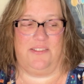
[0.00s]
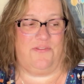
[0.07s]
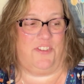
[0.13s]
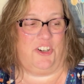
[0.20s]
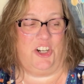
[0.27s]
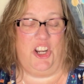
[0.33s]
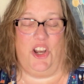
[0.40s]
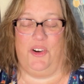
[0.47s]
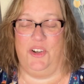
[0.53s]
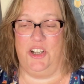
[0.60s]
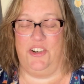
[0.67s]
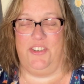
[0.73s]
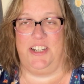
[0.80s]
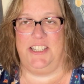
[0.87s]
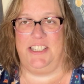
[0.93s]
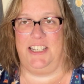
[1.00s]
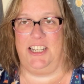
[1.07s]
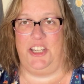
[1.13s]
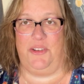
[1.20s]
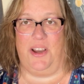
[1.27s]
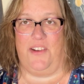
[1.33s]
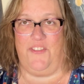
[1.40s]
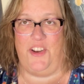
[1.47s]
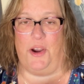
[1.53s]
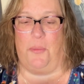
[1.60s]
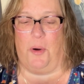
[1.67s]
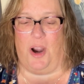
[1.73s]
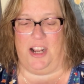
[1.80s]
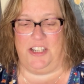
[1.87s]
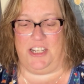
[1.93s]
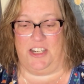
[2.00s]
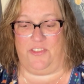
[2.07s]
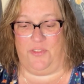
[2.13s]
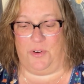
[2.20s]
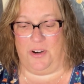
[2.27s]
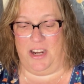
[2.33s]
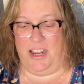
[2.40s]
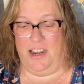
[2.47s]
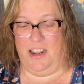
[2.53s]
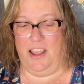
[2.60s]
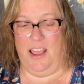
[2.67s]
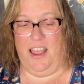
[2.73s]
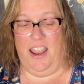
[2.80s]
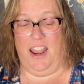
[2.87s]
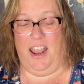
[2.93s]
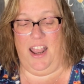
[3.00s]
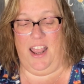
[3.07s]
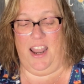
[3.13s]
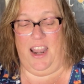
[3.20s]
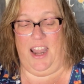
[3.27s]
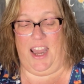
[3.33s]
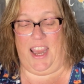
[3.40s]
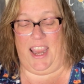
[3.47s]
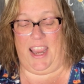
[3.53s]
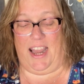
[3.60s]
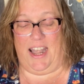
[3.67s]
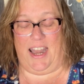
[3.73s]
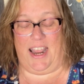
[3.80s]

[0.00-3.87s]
for no good reason and you have no project for it. And